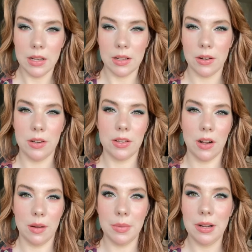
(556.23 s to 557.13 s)
So you
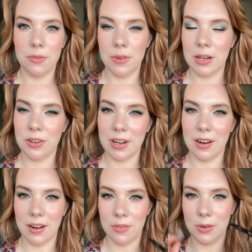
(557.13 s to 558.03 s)
saw me finishing
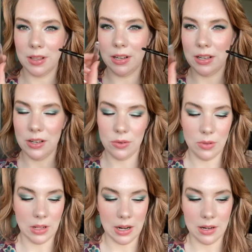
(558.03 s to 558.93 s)
off with these two
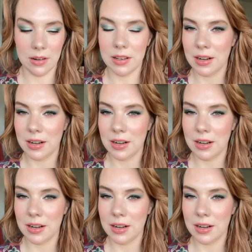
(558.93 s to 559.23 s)
liners.